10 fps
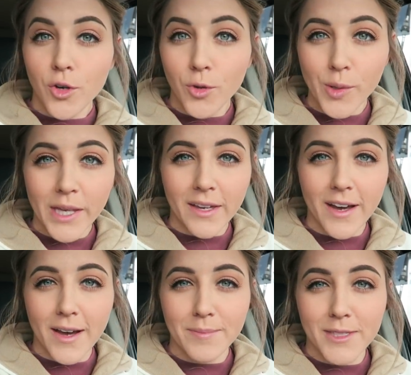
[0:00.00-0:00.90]
quick
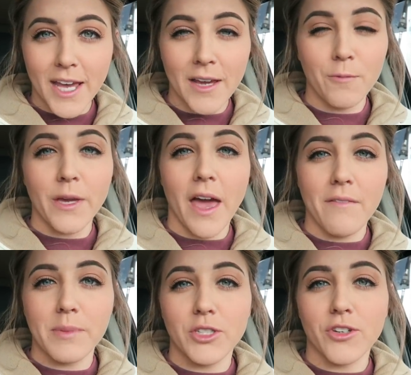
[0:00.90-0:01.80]
update. We
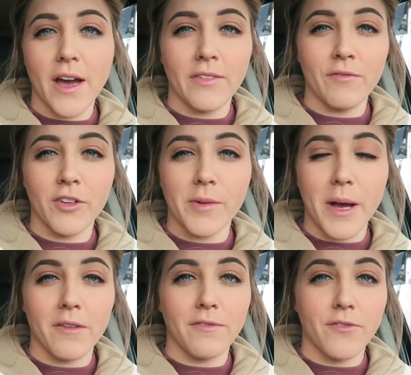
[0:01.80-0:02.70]
have been driving for
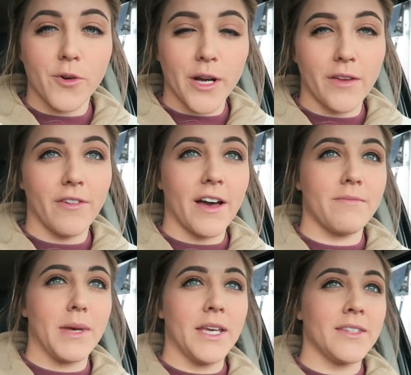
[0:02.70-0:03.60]
about
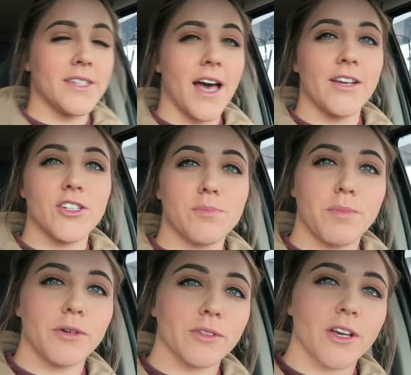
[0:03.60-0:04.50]
45 minutes. I just
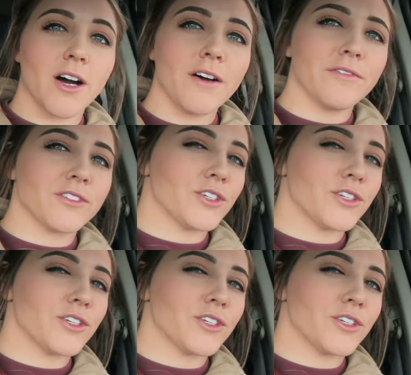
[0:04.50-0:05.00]
pulled off